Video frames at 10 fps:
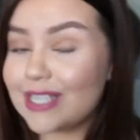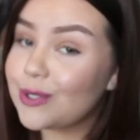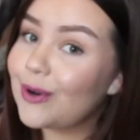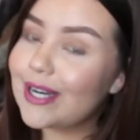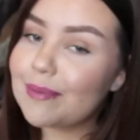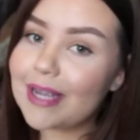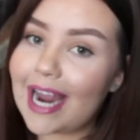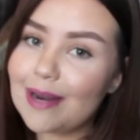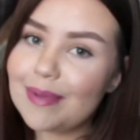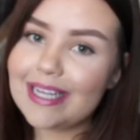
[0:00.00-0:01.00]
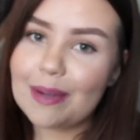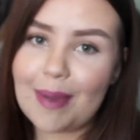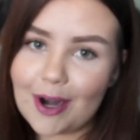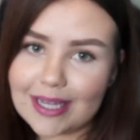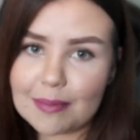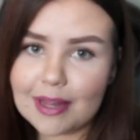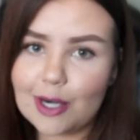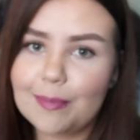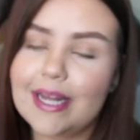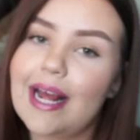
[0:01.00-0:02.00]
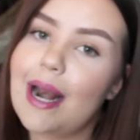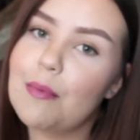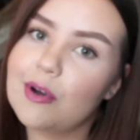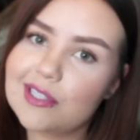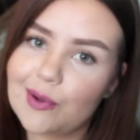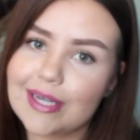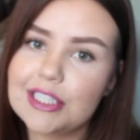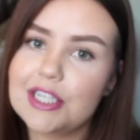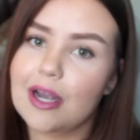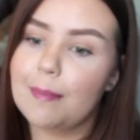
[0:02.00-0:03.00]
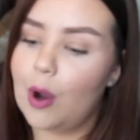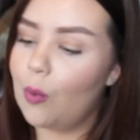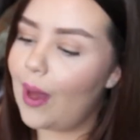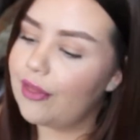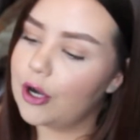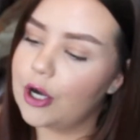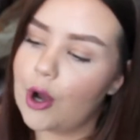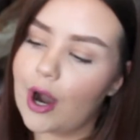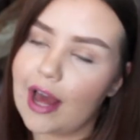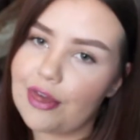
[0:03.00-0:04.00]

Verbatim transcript: So we're going to kind of be comparing them a little bit and I'm also going to talk about whether or not I